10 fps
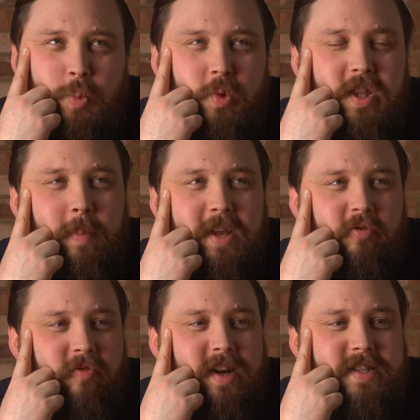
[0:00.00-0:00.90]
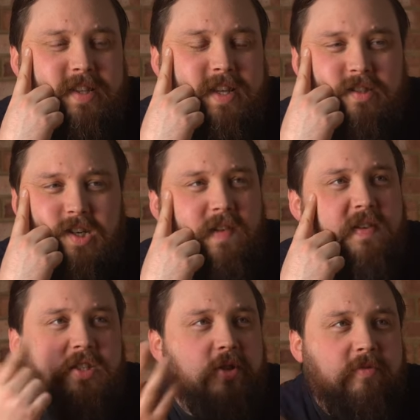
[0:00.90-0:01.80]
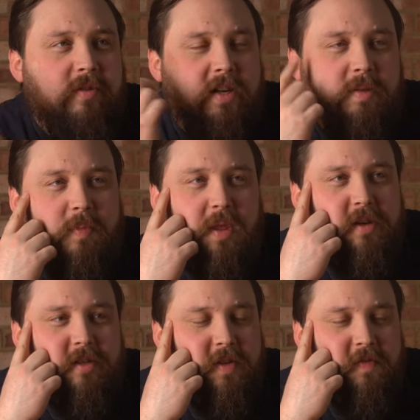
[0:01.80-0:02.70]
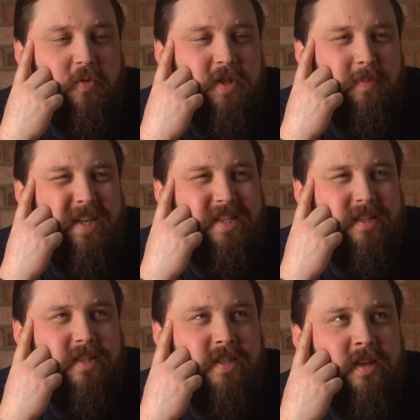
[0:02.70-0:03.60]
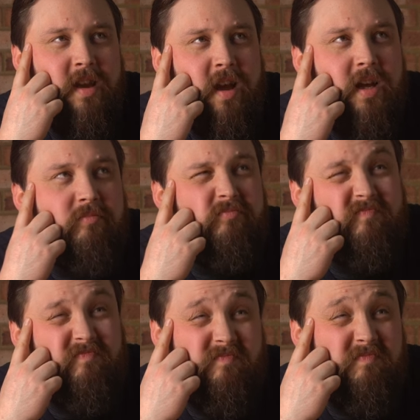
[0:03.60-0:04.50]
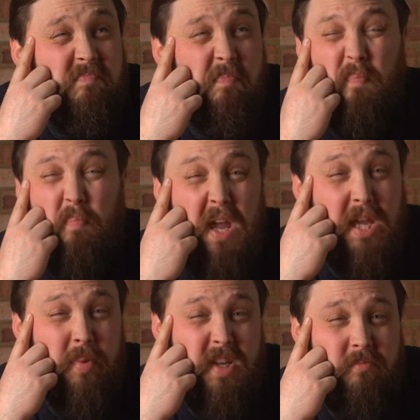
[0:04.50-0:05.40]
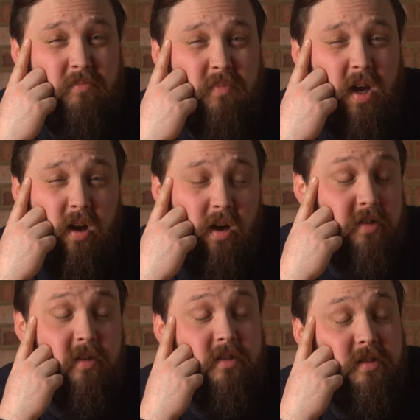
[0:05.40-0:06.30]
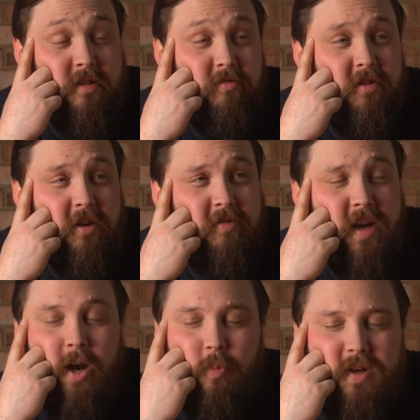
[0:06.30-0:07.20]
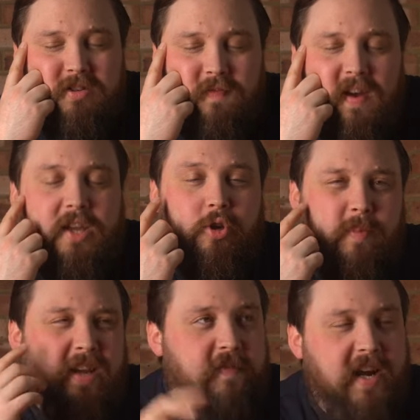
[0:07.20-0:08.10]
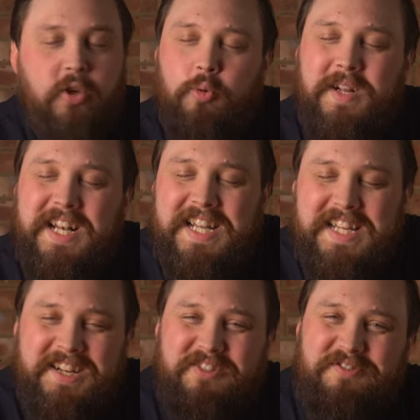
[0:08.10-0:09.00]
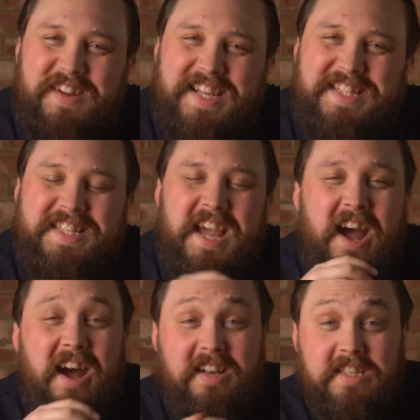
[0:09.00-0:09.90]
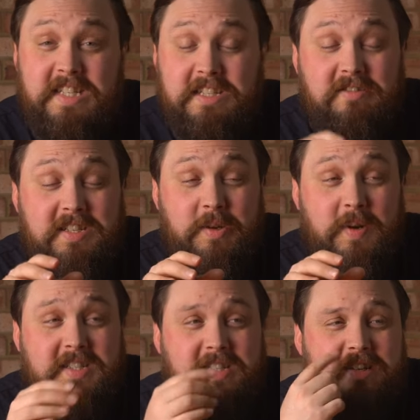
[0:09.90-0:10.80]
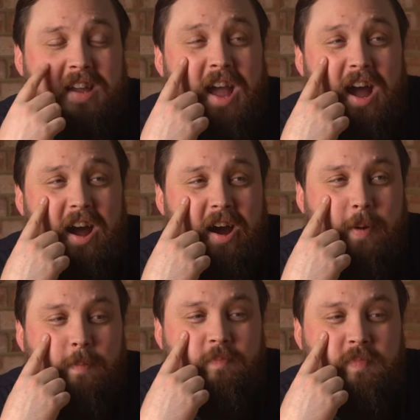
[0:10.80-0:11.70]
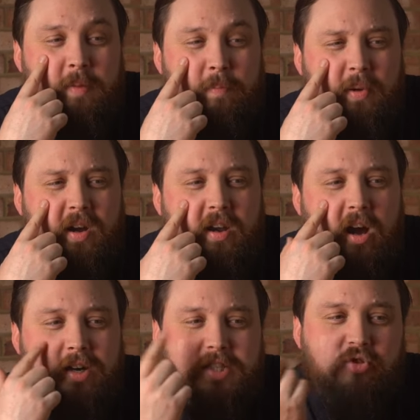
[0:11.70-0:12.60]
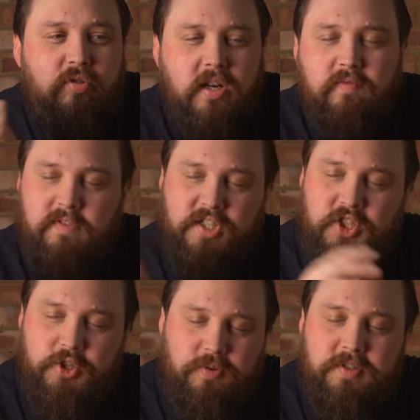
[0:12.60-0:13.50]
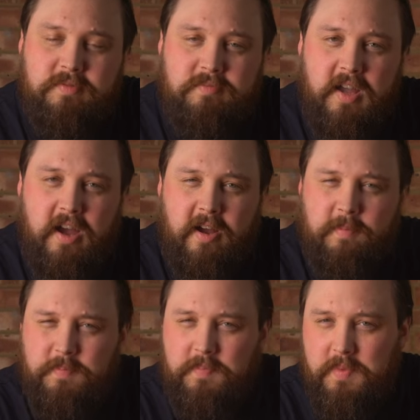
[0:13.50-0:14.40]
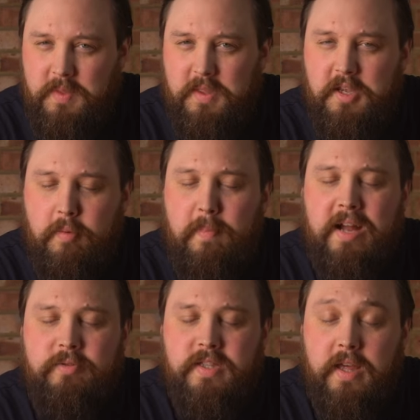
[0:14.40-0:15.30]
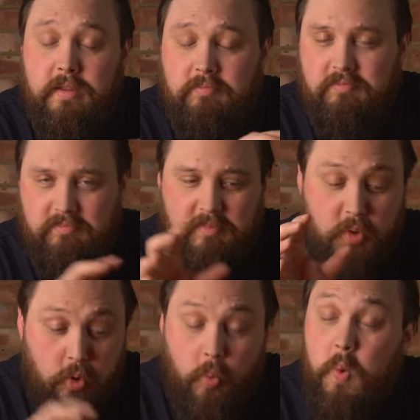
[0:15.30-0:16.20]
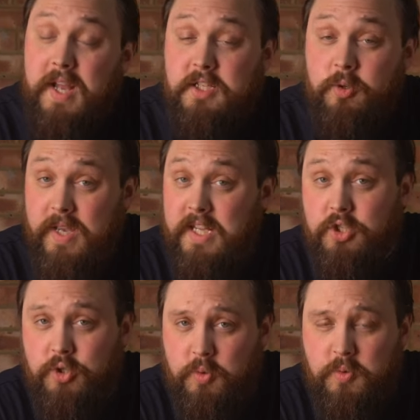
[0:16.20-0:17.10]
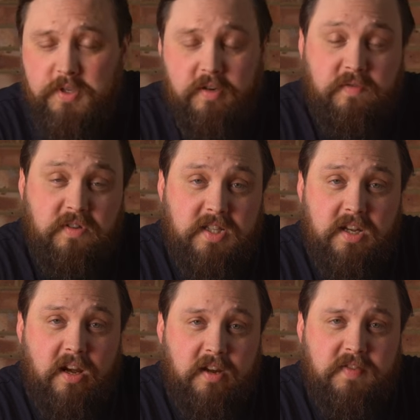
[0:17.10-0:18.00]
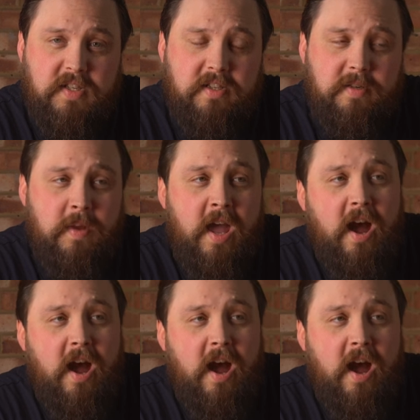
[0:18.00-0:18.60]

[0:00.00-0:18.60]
Would that be greater than diving to like 30, 40 meters? Maybe. I don't know how much vacuum a vacuum cleaner creates. It's an interesting question, but I try and reduce the amount that your wetsuit endures over its lifetime.